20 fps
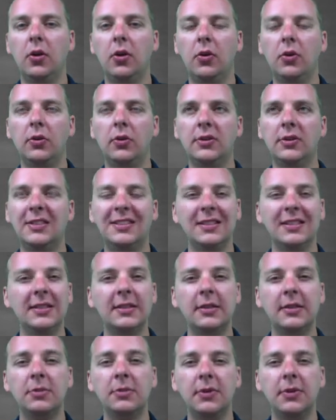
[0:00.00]
on
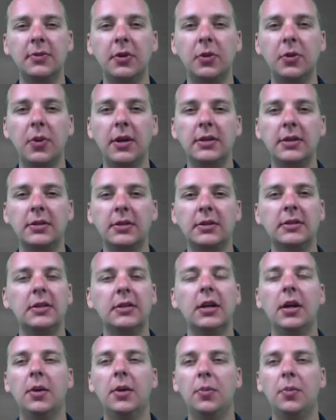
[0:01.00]
systems of equations,